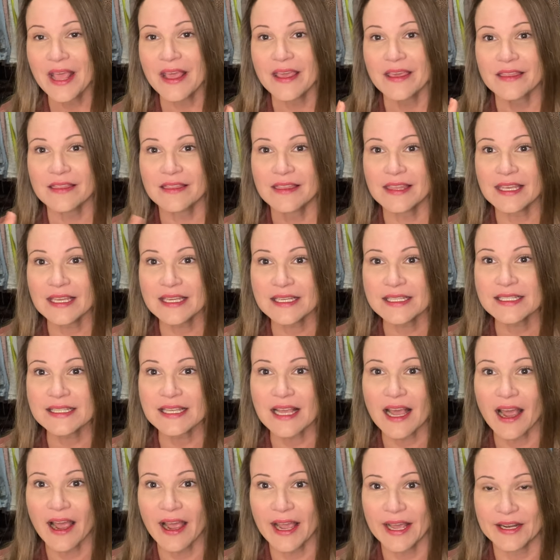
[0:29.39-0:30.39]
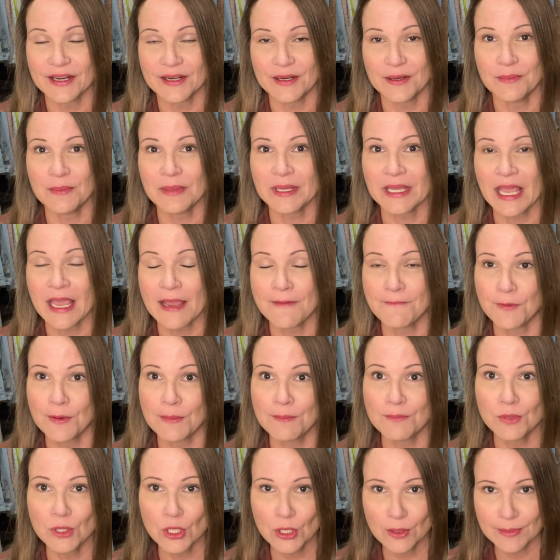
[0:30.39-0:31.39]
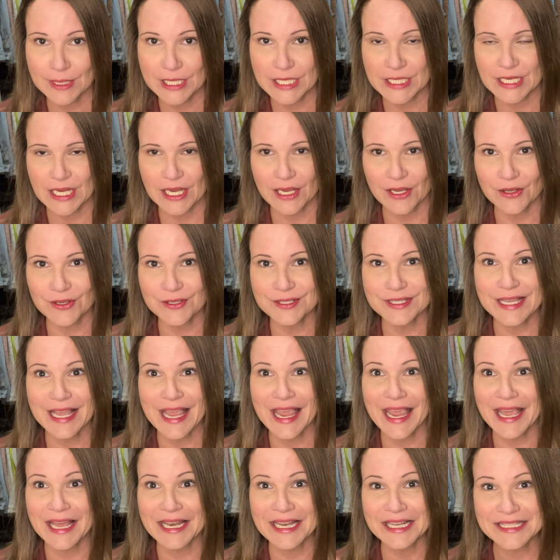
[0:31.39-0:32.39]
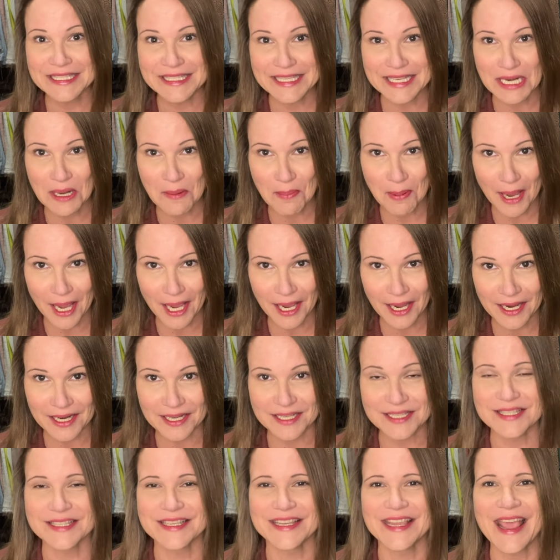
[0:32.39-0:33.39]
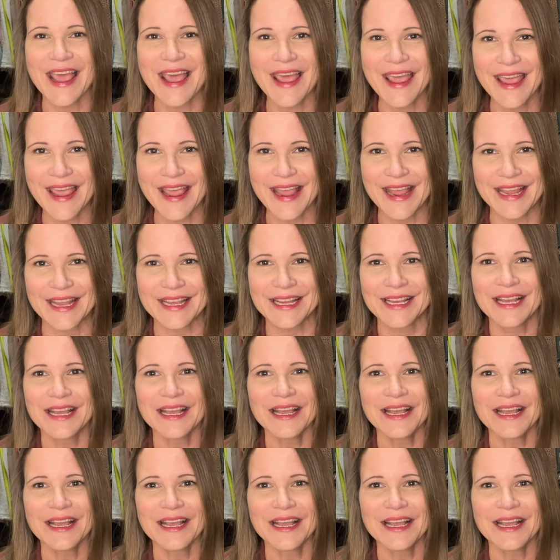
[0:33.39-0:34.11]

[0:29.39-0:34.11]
this item came from Bloomingdale's, and it's in a box. Yay!